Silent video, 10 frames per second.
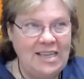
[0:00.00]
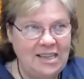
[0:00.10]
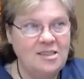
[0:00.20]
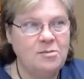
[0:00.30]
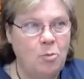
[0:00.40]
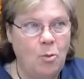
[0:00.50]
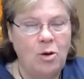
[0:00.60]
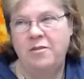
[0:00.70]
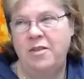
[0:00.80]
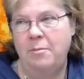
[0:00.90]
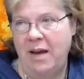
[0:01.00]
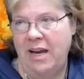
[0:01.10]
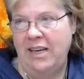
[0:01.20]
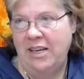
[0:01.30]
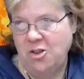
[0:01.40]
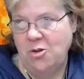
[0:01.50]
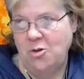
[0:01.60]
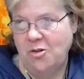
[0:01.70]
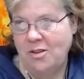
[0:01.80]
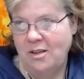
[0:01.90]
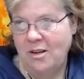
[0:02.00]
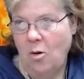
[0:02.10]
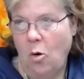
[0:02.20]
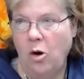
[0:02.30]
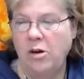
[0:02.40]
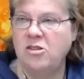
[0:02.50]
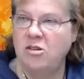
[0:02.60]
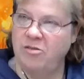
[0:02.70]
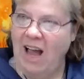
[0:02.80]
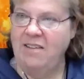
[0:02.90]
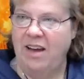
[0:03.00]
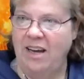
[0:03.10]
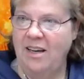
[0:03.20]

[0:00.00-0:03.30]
is one of the main issues or surviving.